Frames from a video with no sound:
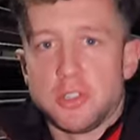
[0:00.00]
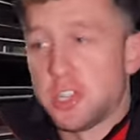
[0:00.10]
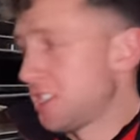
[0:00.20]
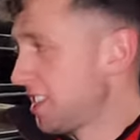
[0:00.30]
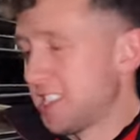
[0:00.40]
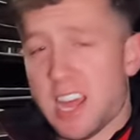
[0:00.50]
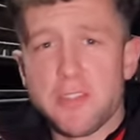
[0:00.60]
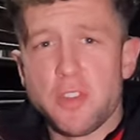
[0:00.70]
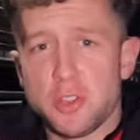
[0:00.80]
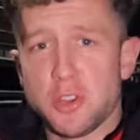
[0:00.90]
So just these
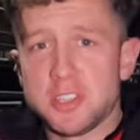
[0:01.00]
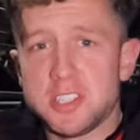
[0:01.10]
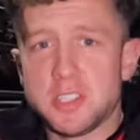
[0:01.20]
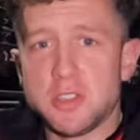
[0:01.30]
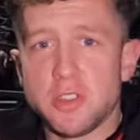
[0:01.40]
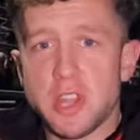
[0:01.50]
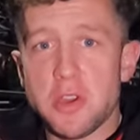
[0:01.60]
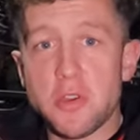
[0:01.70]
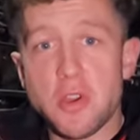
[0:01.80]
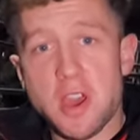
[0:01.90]
handful of Dorsets to do
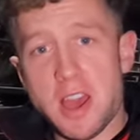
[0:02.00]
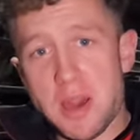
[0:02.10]
now,